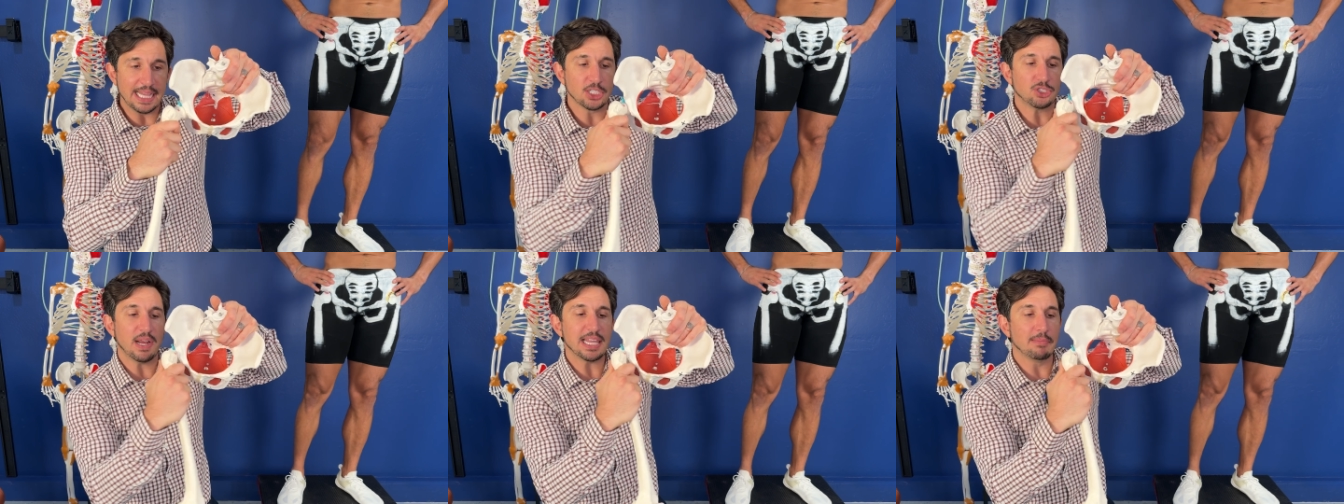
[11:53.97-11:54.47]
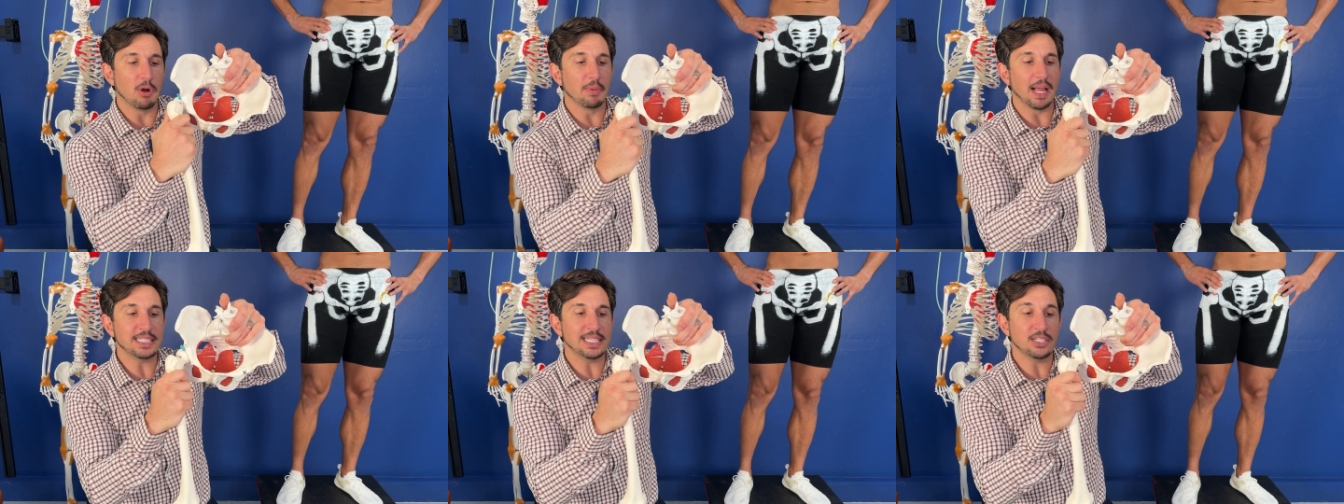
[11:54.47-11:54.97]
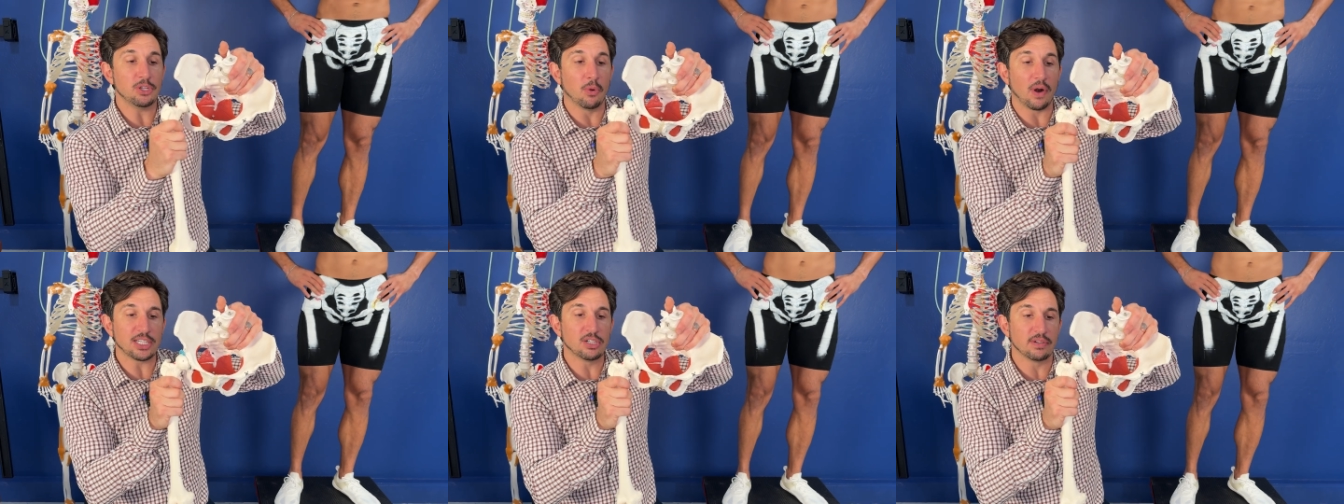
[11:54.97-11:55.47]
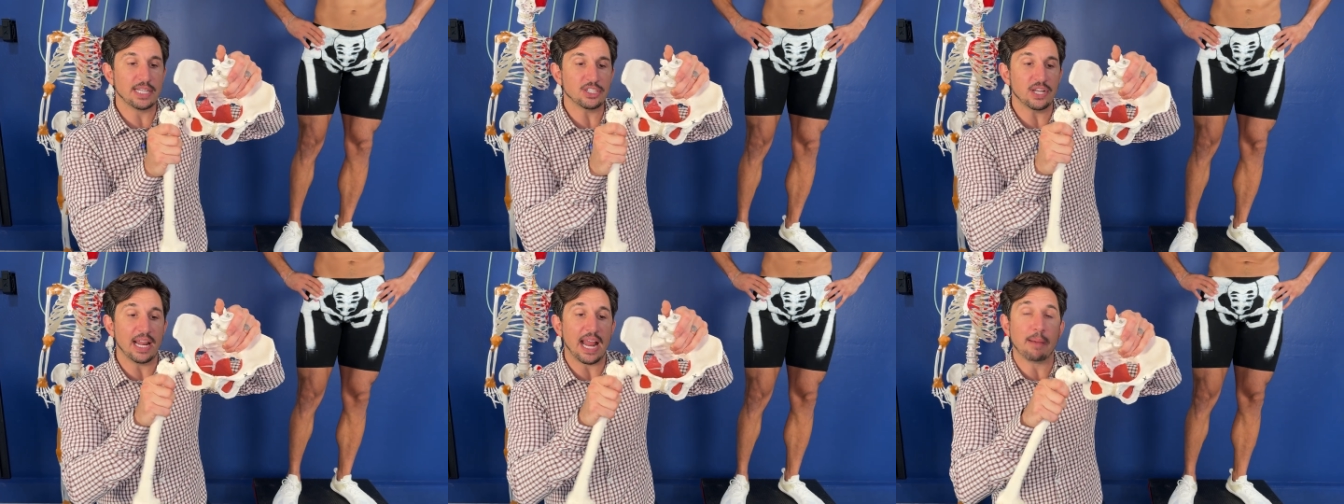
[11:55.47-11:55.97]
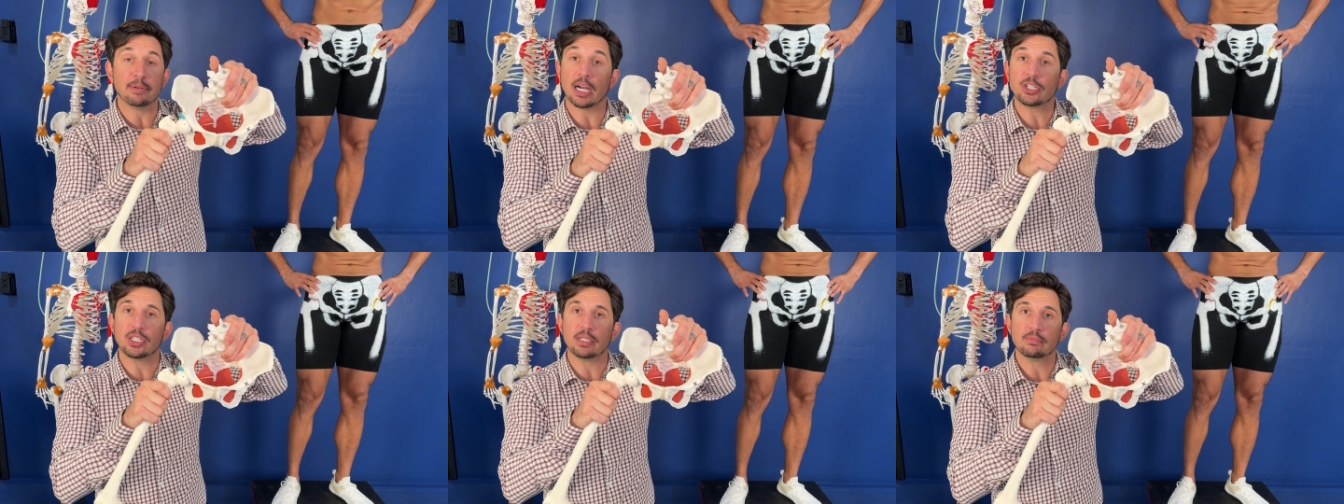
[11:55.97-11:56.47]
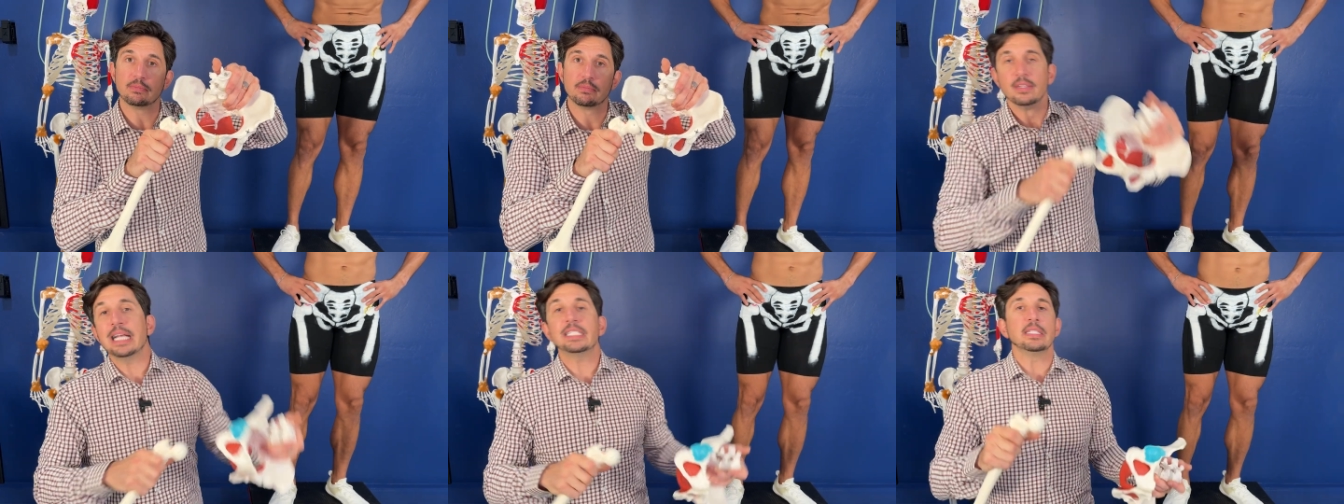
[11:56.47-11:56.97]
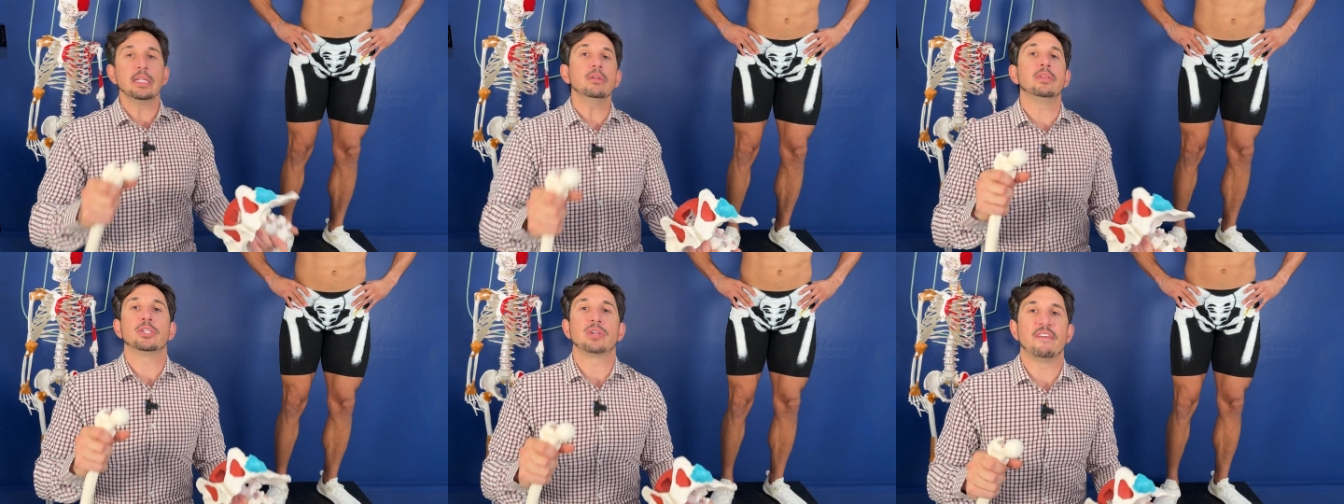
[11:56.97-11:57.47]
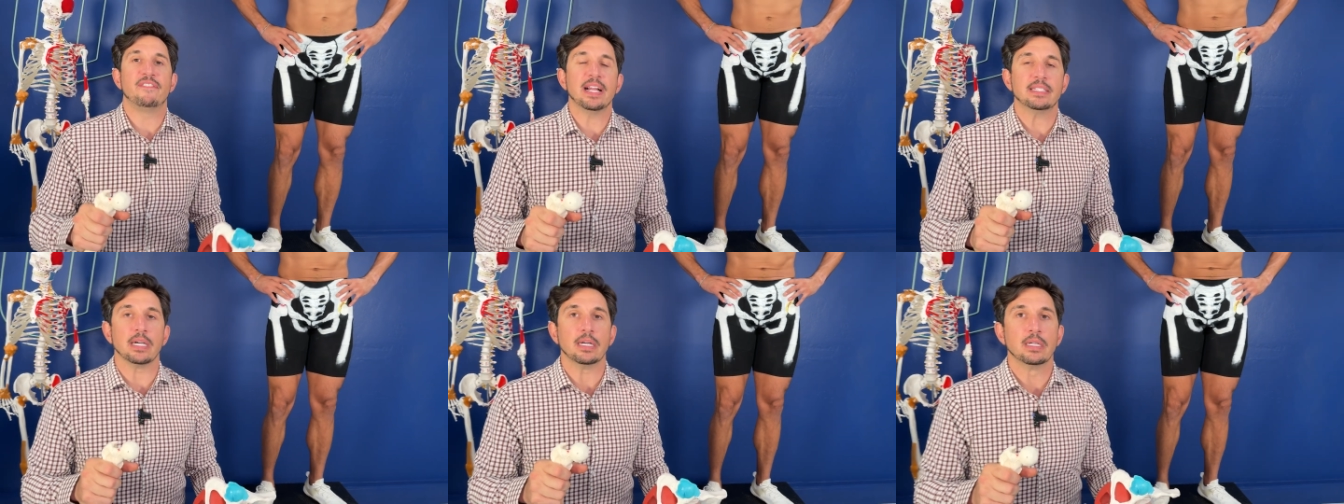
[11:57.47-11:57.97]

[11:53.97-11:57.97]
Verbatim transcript: And then strengthen and mobilize it into more external rotation and abduction. That's literally the trifecta.